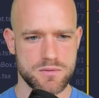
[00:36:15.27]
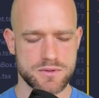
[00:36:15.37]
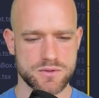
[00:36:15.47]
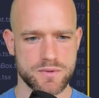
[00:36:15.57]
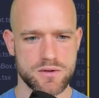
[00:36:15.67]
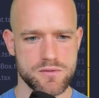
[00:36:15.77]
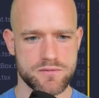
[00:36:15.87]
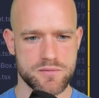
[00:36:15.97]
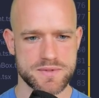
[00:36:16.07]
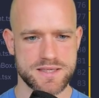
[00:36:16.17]
So we go
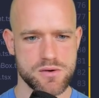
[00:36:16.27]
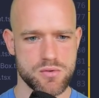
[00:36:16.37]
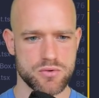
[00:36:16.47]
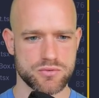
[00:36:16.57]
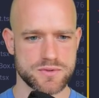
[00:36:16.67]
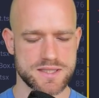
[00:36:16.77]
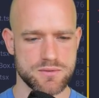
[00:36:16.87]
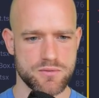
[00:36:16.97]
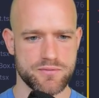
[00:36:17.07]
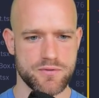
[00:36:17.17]
from 0 to
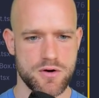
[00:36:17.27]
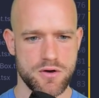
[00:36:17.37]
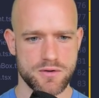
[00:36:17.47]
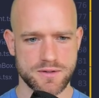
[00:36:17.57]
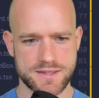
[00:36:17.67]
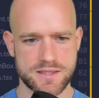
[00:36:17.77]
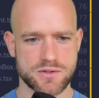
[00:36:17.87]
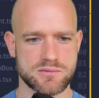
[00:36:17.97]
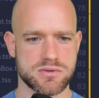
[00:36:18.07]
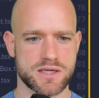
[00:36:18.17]
0, 4, then the
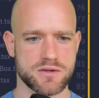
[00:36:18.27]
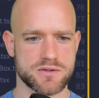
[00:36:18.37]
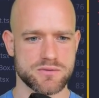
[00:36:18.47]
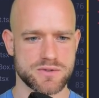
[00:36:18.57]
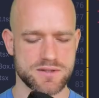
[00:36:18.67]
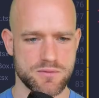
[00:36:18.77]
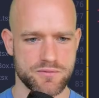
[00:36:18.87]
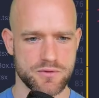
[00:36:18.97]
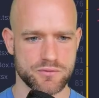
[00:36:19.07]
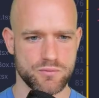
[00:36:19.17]
spring goes to 0, 4 to